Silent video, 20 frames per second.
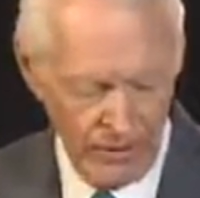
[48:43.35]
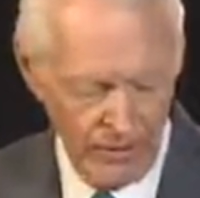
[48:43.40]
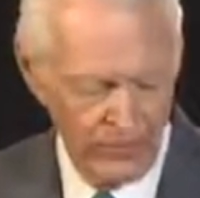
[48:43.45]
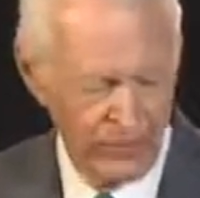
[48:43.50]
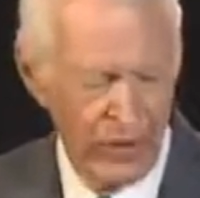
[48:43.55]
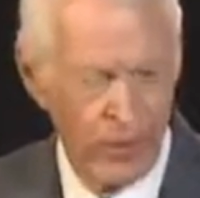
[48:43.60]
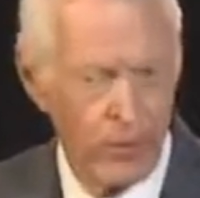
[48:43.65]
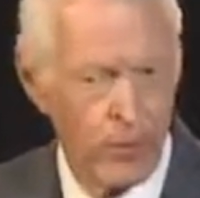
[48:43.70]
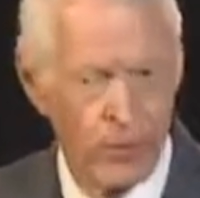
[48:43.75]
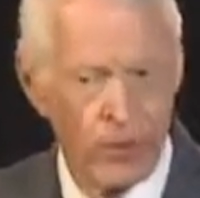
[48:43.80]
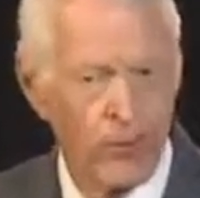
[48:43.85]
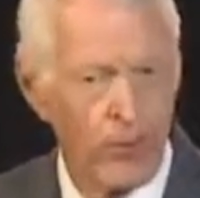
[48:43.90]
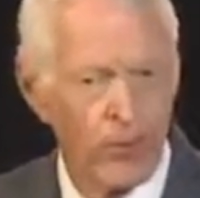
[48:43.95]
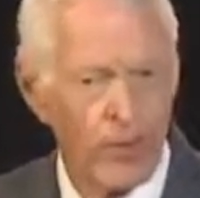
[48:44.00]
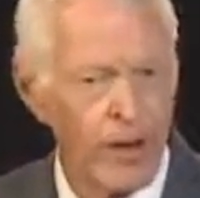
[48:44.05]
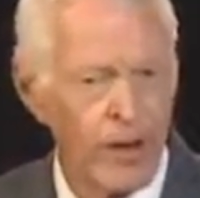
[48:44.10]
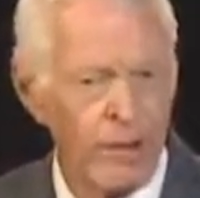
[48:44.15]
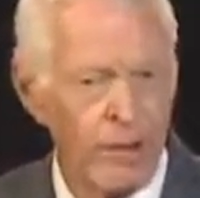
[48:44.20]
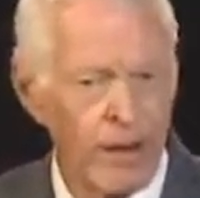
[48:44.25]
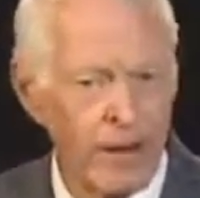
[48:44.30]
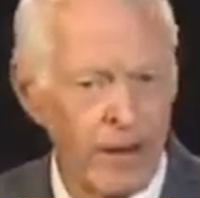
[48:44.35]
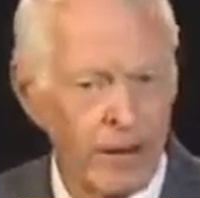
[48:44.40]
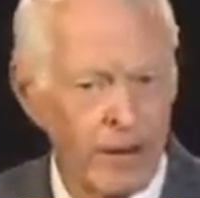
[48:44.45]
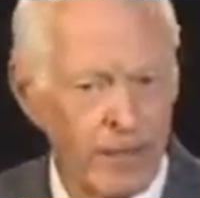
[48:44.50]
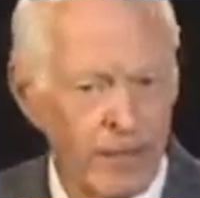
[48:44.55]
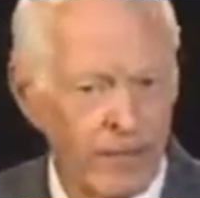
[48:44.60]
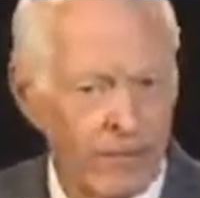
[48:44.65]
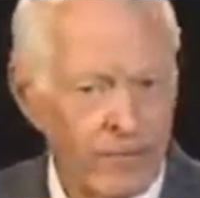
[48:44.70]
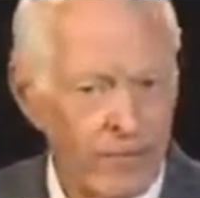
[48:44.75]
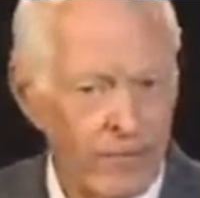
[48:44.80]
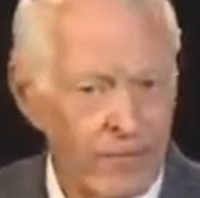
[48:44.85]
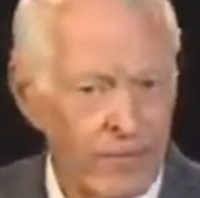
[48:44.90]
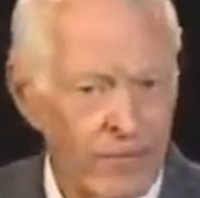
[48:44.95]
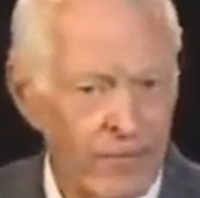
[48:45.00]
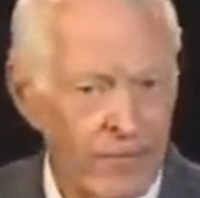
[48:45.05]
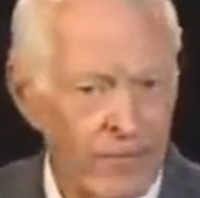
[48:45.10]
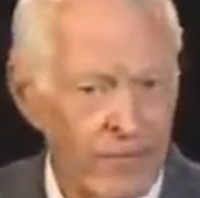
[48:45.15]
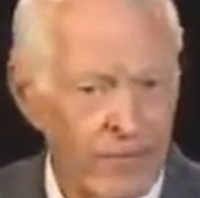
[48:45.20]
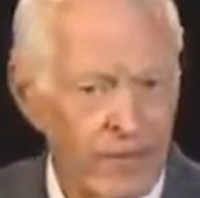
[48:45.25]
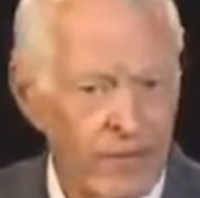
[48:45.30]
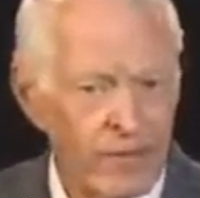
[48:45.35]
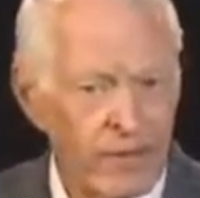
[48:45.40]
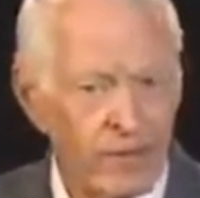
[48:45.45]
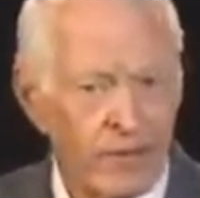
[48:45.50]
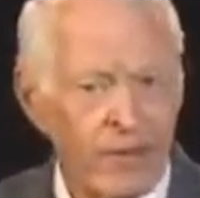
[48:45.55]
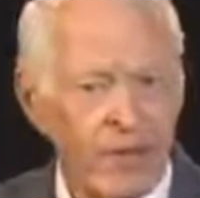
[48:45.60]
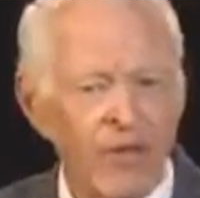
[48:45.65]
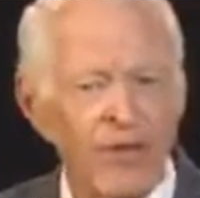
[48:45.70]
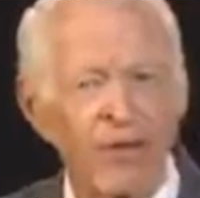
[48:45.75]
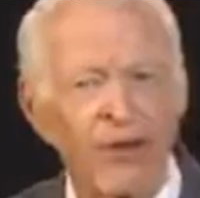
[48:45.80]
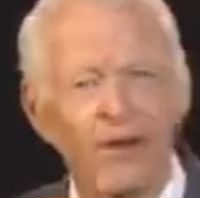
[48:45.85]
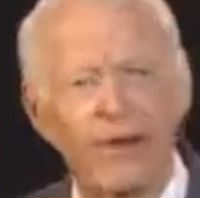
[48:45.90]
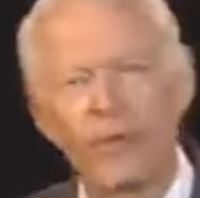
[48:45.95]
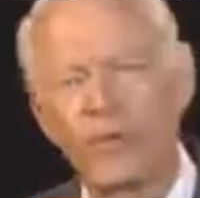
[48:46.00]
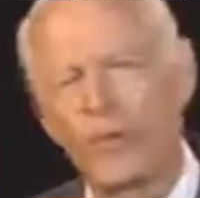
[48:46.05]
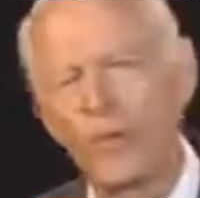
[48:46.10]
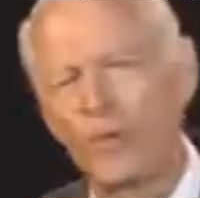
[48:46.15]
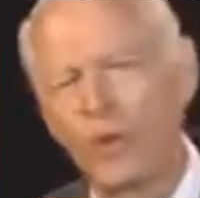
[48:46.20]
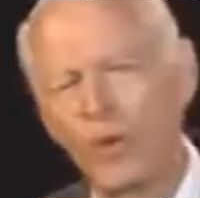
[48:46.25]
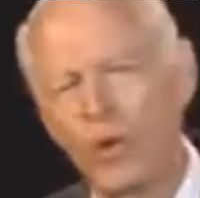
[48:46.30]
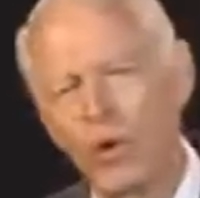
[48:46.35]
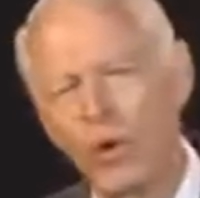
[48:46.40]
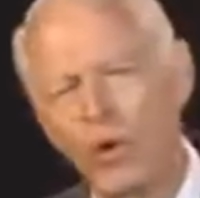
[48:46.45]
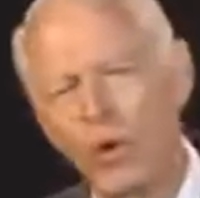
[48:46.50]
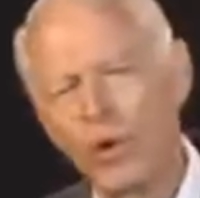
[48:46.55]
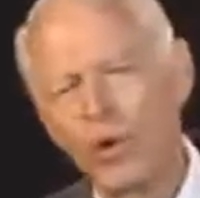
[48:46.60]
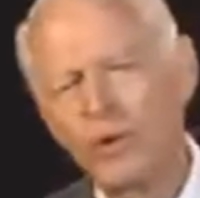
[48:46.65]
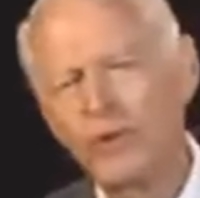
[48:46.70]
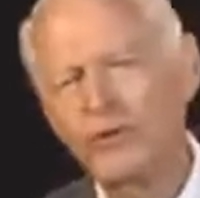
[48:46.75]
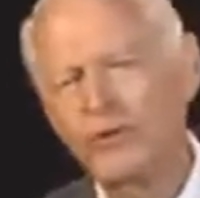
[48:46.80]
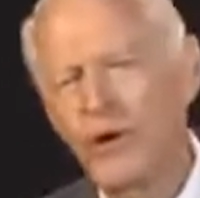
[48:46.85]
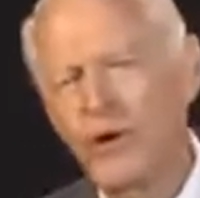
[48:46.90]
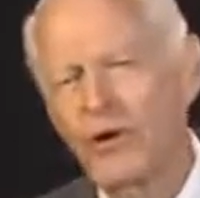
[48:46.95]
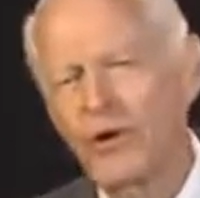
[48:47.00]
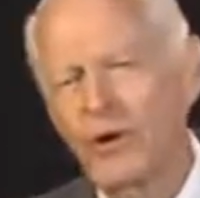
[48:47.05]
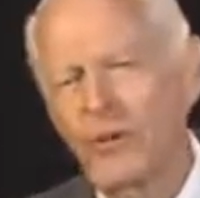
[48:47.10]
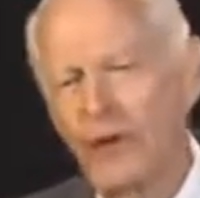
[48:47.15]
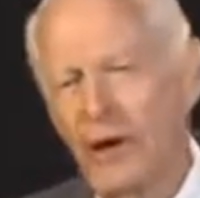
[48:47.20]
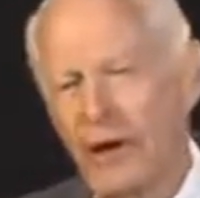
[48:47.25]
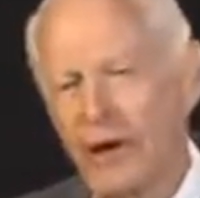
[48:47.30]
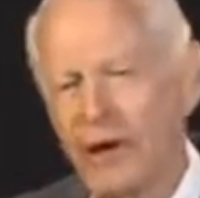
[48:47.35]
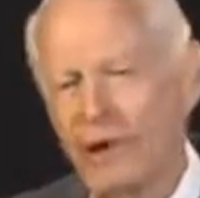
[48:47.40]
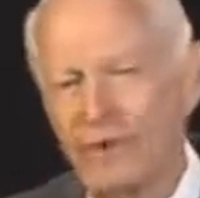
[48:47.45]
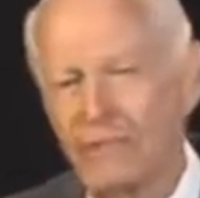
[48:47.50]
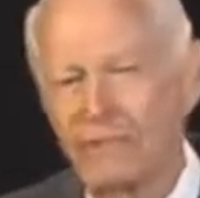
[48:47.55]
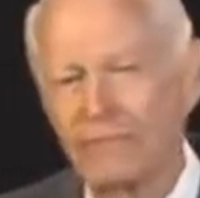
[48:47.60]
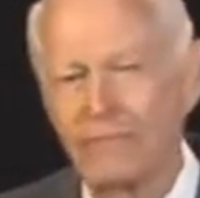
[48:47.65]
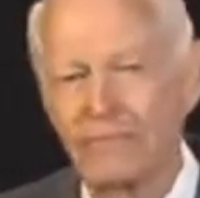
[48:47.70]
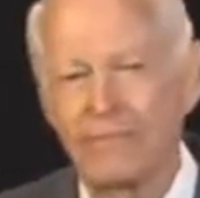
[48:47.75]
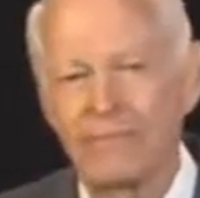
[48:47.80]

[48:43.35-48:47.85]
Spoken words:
You say, well, wait a minute. What are you talking about?